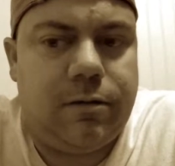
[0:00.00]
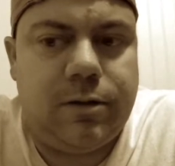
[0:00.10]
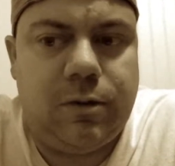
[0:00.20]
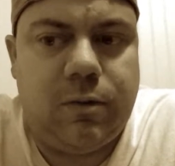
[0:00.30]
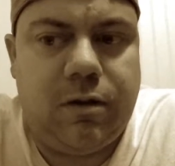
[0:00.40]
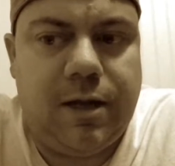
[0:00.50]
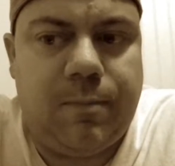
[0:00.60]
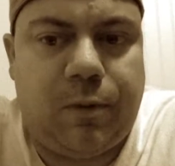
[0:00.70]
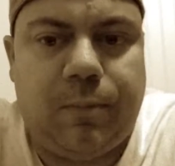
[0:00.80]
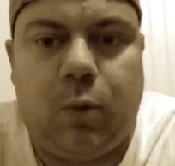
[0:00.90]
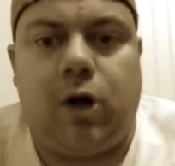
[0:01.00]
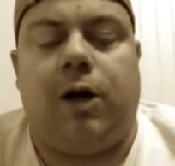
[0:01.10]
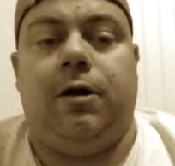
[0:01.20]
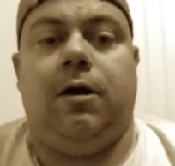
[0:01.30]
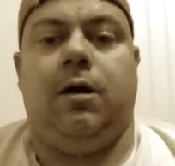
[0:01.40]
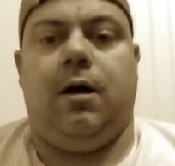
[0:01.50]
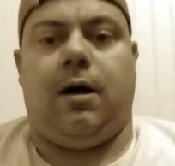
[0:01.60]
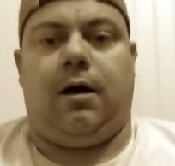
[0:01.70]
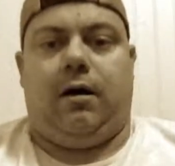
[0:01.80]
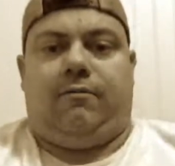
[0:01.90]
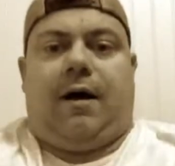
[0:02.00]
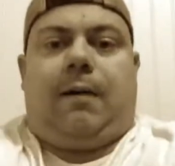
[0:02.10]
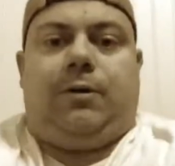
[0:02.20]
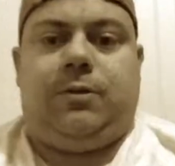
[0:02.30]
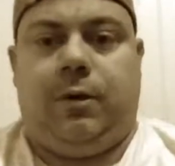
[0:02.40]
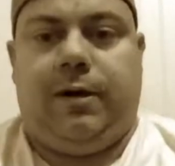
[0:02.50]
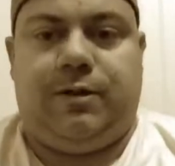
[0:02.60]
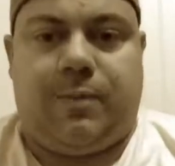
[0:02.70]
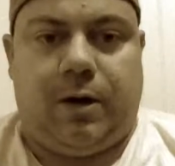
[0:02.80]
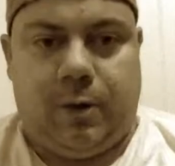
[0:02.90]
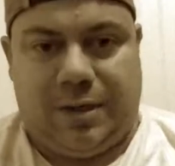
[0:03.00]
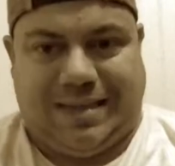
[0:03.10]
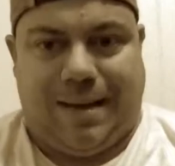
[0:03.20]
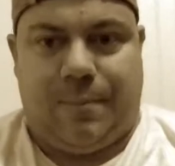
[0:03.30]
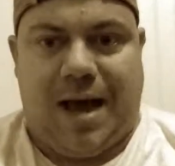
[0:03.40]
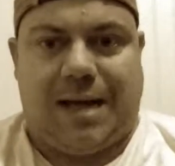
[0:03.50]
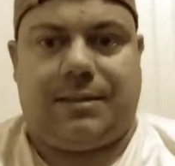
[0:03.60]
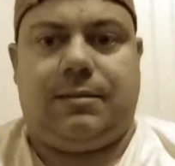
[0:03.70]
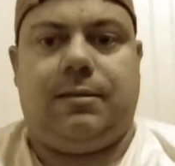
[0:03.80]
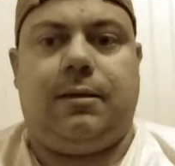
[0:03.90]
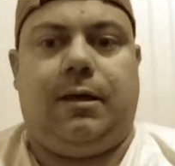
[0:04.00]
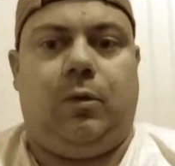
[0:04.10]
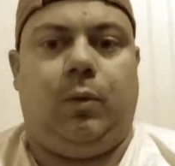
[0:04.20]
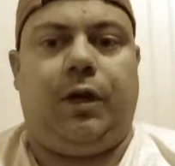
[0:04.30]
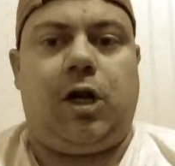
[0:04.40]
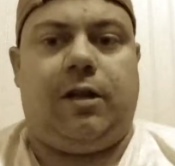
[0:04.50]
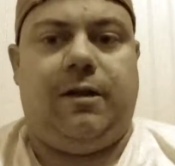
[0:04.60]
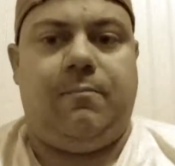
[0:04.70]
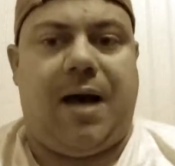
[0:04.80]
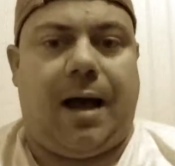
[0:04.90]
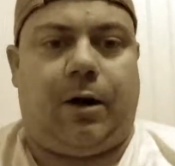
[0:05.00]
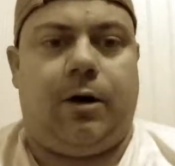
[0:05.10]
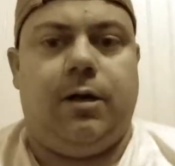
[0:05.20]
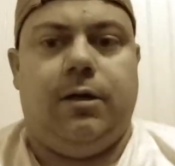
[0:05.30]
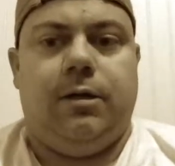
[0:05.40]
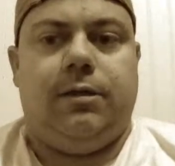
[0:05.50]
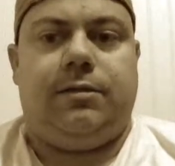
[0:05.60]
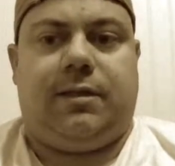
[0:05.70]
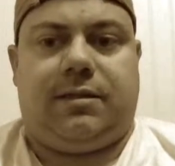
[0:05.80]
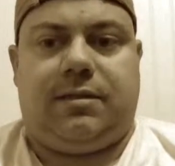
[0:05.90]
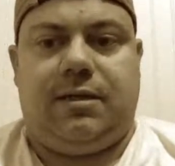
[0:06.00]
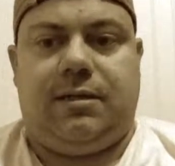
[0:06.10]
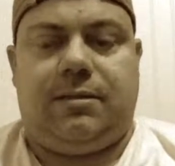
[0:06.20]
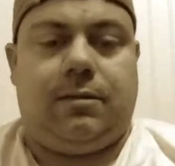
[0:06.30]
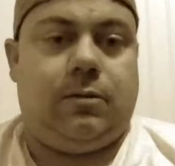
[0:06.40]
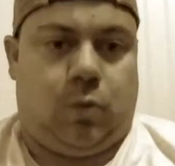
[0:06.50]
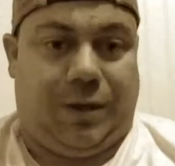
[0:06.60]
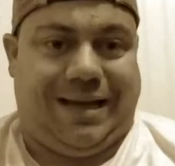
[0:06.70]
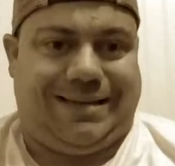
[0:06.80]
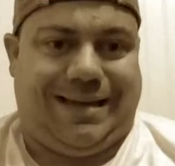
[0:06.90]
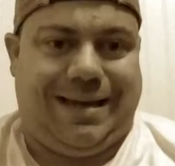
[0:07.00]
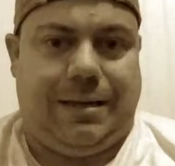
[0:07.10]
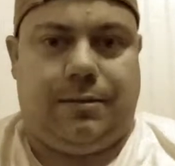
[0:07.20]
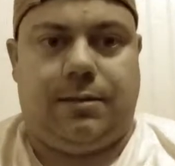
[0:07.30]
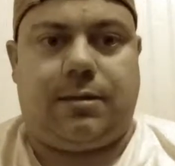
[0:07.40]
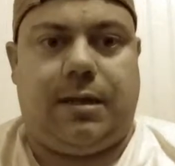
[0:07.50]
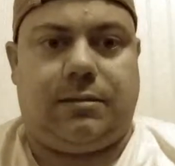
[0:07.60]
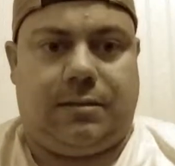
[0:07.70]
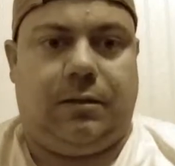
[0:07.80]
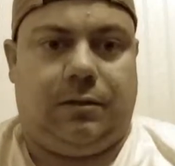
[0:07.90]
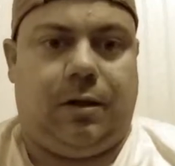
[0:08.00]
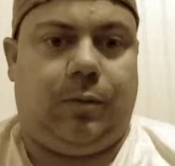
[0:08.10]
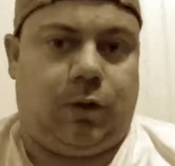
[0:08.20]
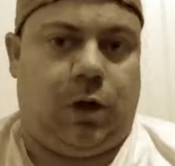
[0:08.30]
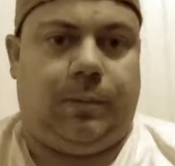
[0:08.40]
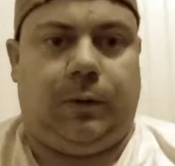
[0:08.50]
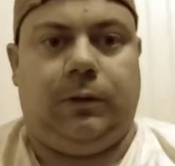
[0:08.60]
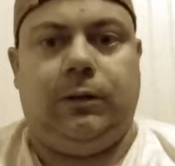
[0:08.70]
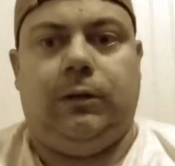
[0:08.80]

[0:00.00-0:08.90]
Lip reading: to the proportion of opportunities, better known as at-bats, in which the batter succeeds or gets a hit, in this case, single, double, triple,